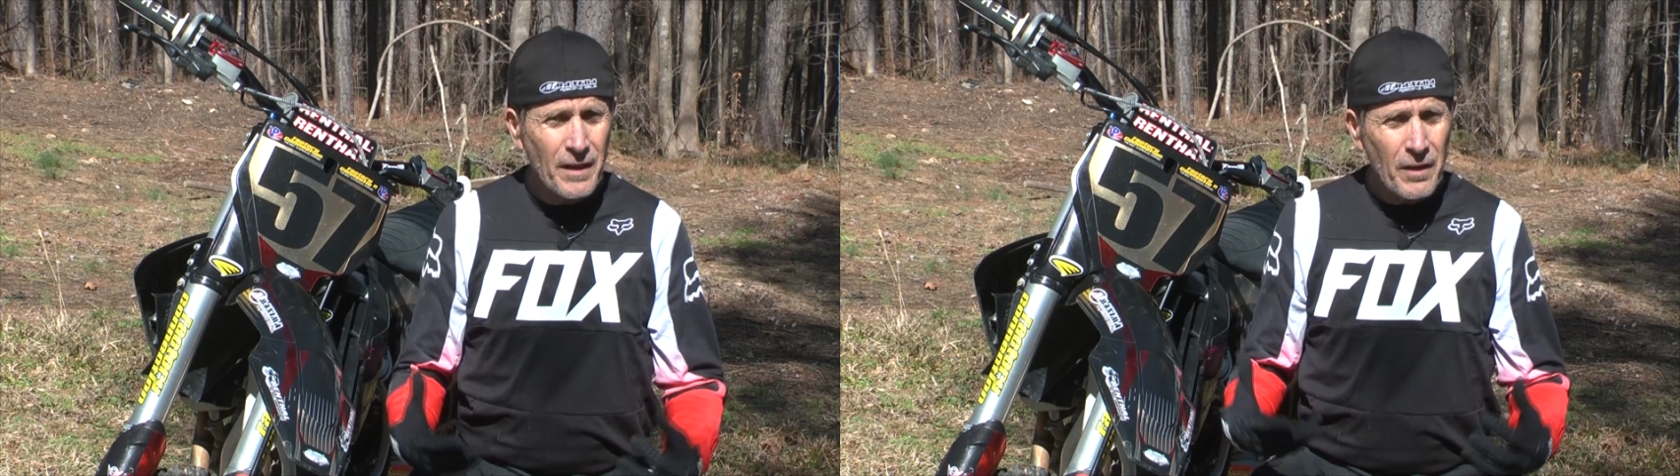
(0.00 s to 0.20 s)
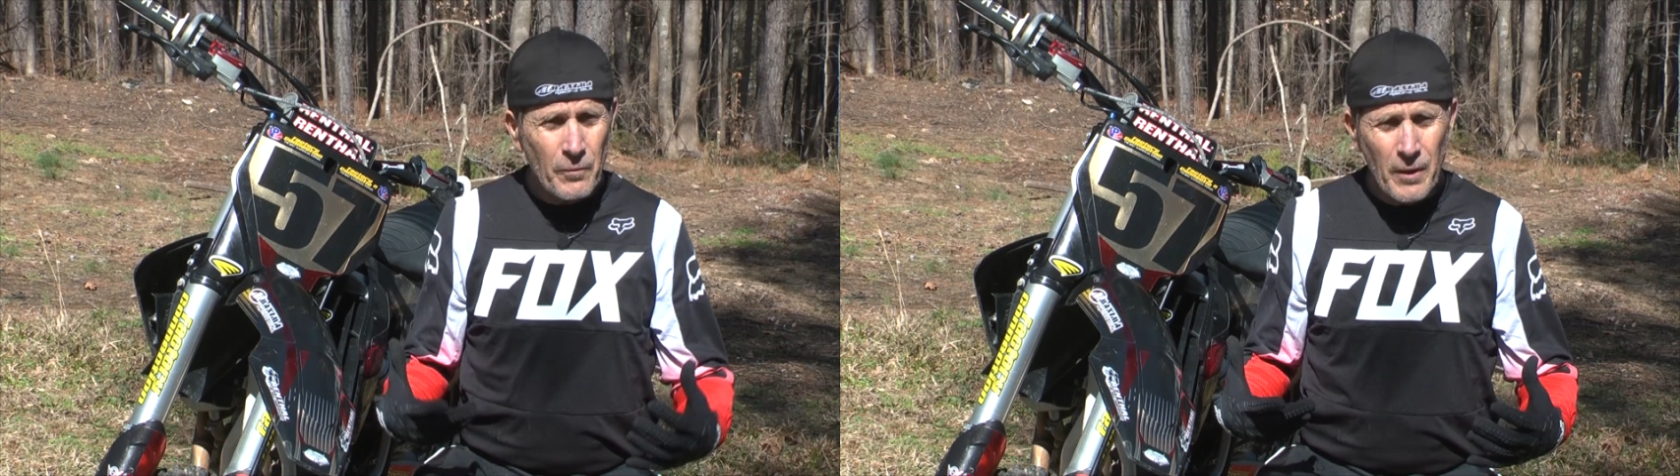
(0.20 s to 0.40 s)

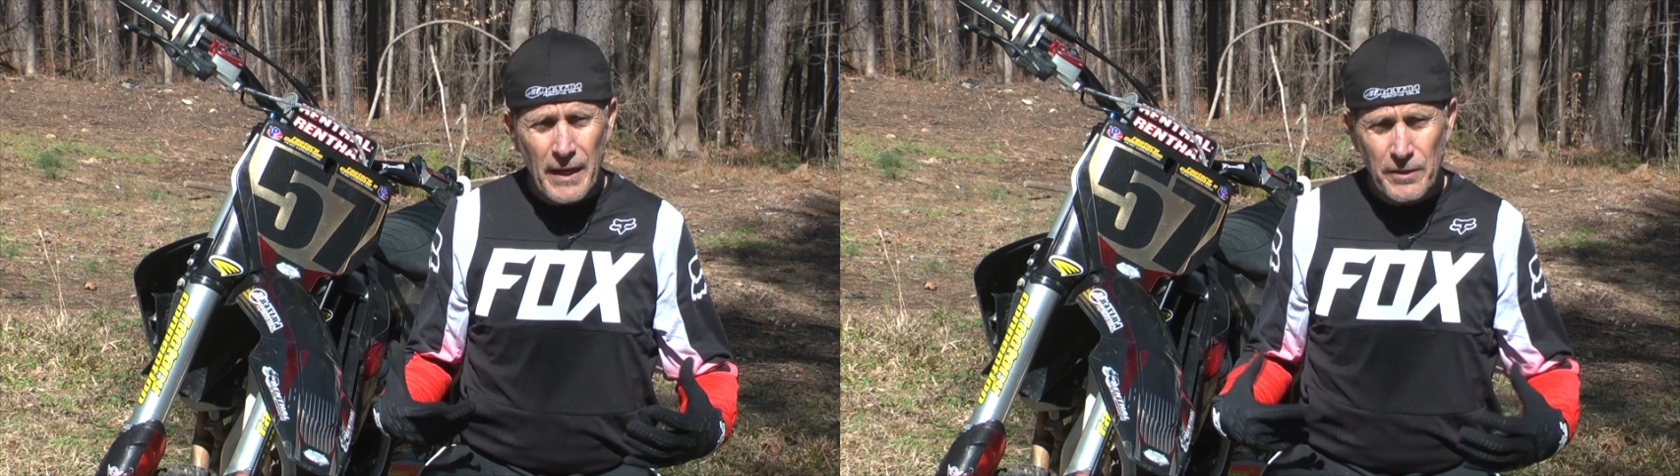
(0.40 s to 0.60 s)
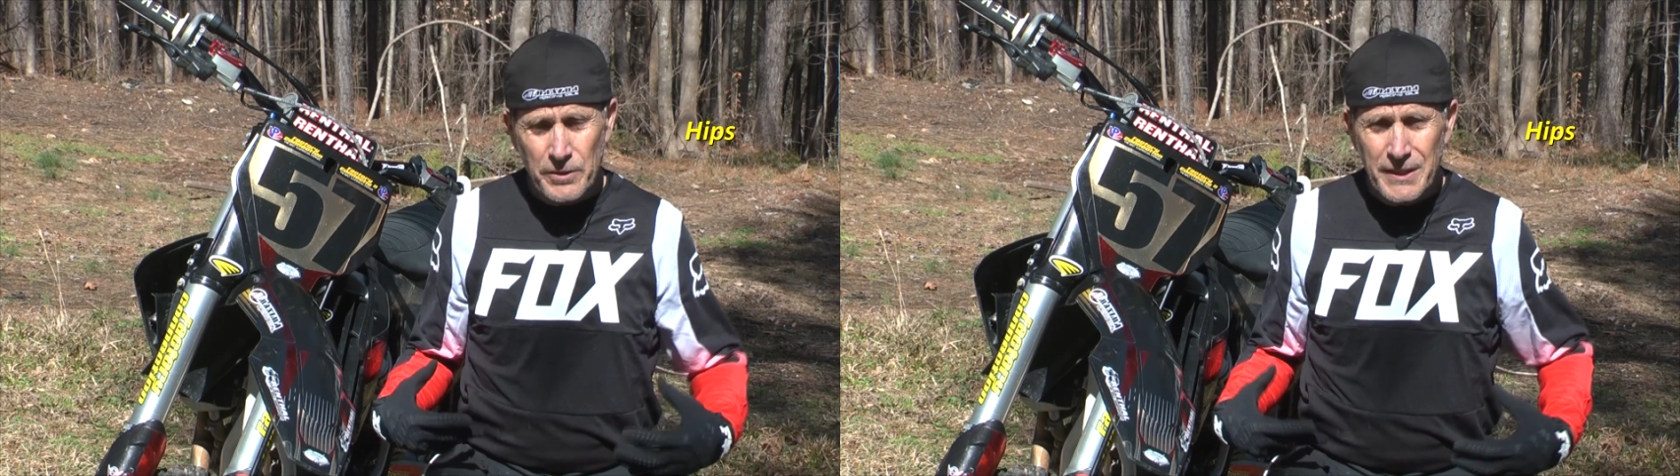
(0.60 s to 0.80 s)
a
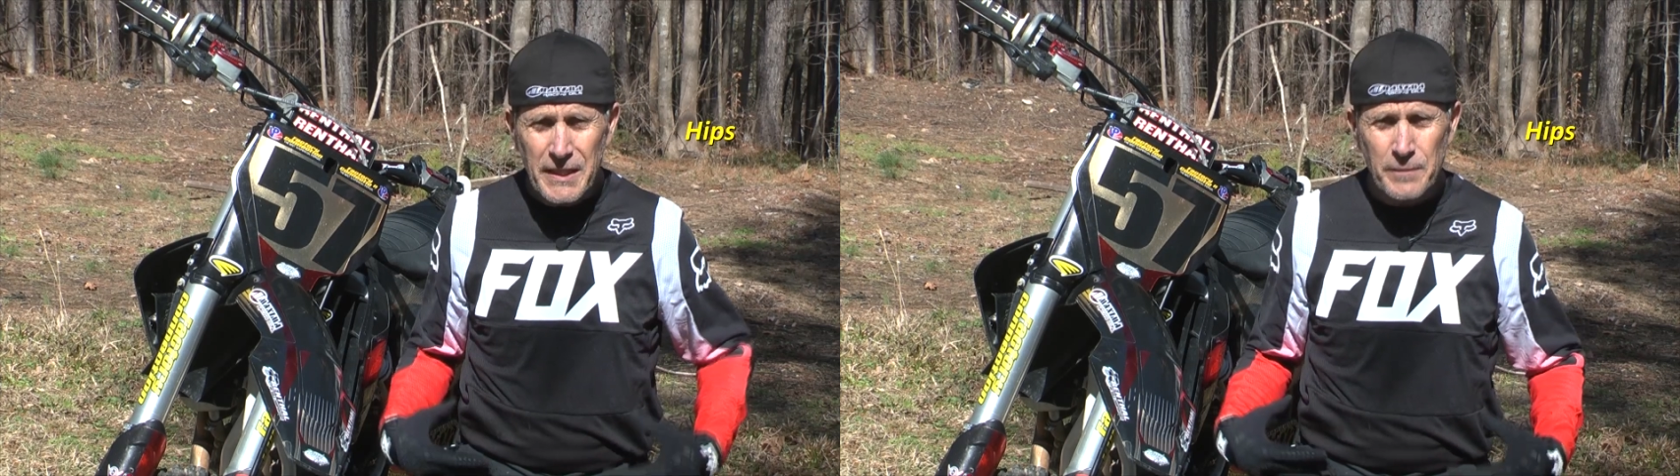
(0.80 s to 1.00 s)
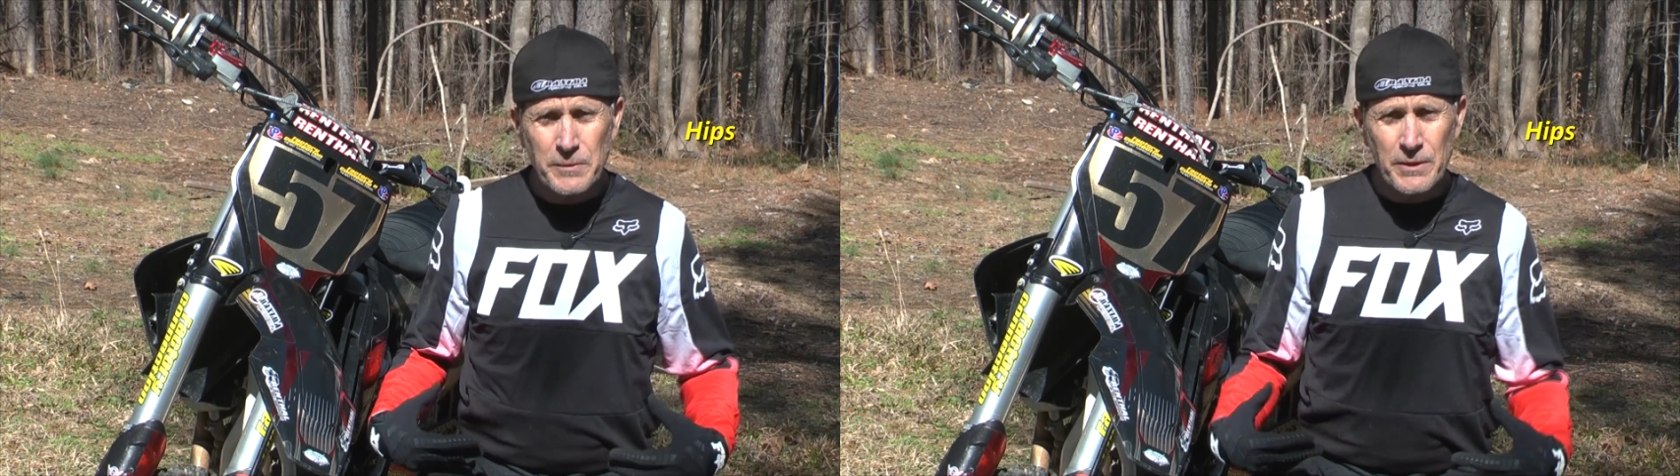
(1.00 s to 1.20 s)
rider's
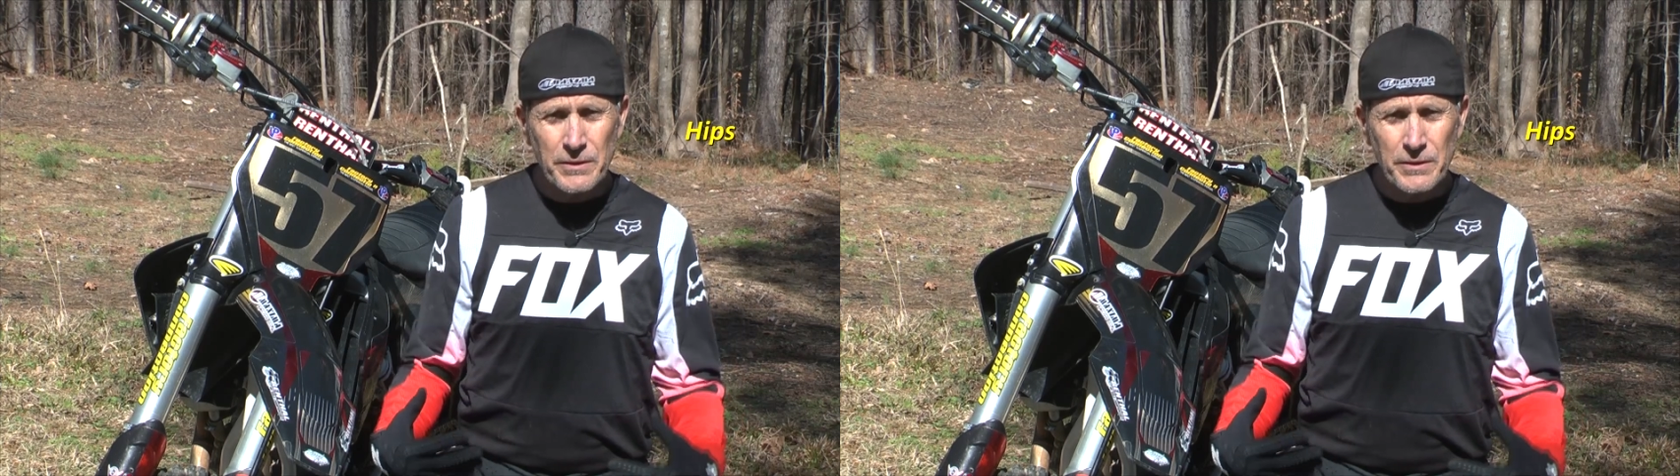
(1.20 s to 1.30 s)
hips